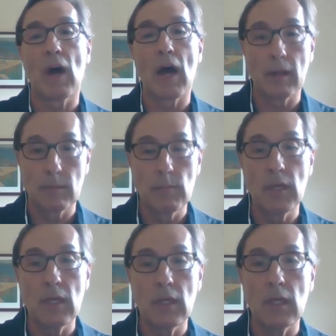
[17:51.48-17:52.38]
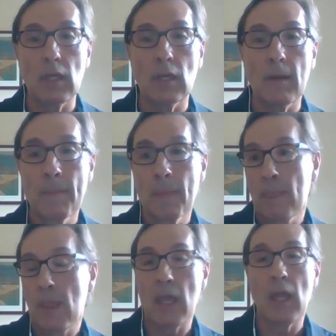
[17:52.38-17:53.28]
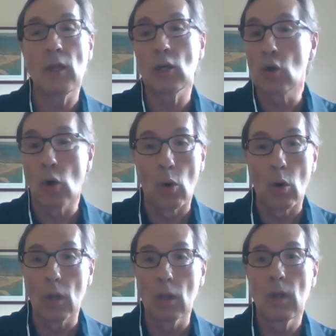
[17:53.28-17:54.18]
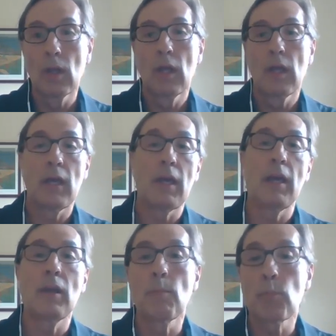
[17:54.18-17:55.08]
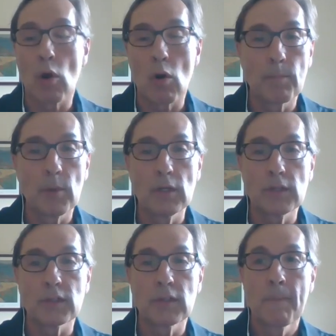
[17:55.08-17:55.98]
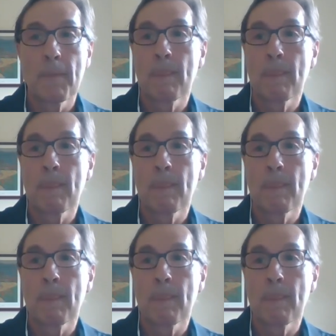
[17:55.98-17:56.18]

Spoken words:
to provide meaning and a goal and a purpose